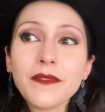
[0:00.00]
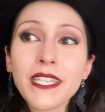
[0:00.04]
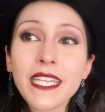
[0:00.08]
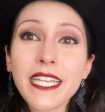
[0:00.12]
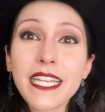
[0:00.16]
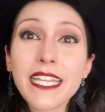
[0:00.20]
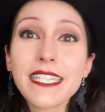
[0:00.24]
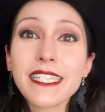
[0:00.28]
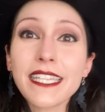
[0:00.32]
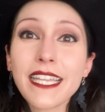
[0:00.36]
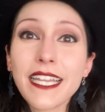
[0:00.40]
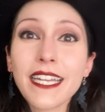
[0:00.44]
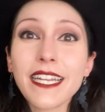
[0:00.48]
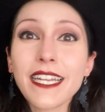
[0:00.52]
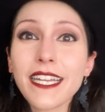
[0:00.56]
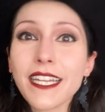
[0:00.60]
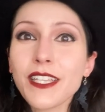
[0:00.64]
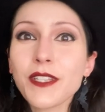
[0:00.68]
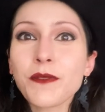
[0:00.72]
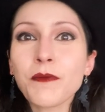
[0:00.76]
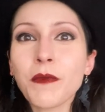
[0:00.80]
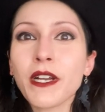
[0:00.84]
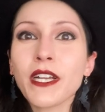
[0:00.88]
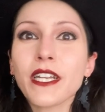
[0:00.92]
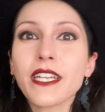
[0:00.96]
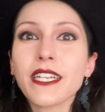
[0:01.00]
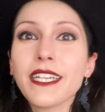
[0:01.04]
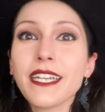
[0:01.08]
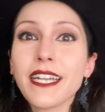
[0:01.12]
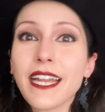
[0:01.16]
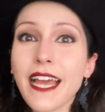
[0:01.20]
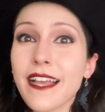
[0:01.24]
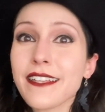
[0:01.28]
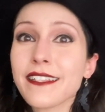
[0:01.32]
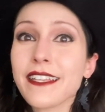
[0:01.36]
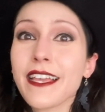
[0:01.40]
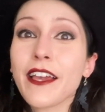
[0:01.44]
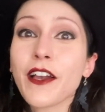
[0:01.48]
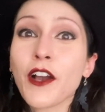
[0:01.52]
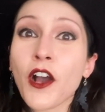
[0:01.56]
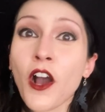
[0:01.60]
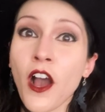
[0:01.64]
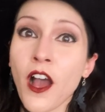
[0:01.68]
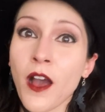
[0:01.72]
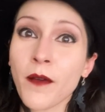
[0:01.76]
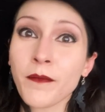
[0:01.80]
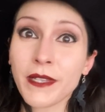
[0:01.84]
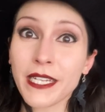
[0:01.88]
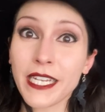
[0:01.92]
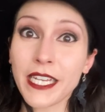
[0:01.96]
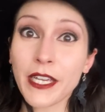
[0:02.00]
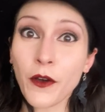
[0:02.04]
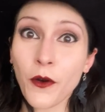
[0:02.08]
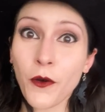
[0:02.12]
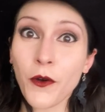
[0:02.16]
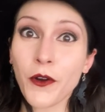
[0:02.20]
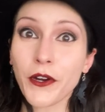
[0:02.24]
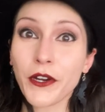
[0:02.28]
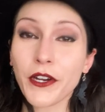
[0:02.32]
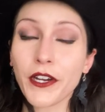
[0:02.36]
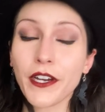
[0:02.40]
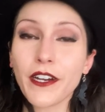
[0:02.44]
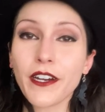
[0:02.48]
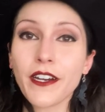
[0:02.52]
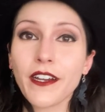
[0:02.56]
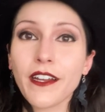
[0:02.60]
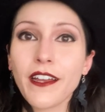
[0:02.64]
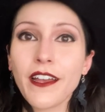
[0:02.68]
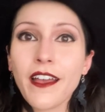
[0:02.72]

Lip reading: is that it is marketed as a comedy horror.